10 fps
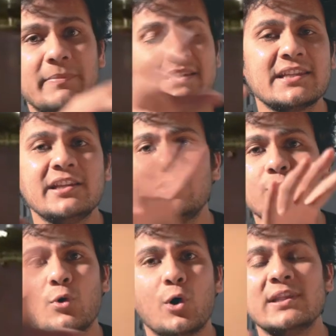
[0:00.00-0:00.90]
basically
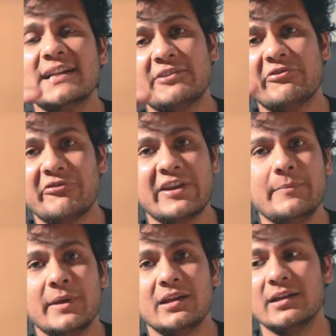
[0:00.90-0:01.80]
do all that
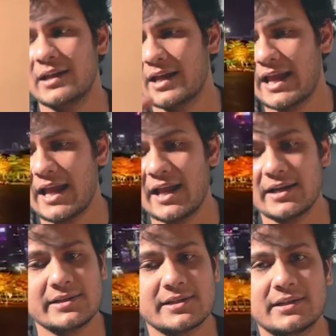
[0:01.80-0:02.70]
framing,
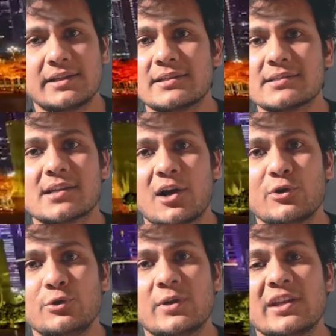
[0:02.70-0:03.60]
and that is how
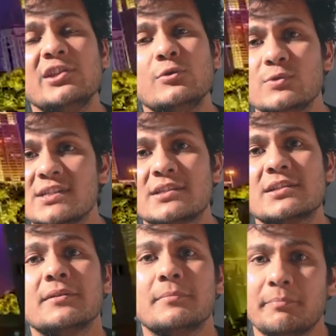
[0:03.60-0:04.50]
you can use
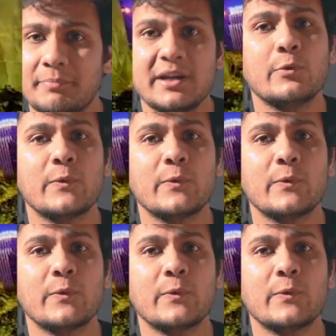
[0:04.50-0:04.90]
it pretty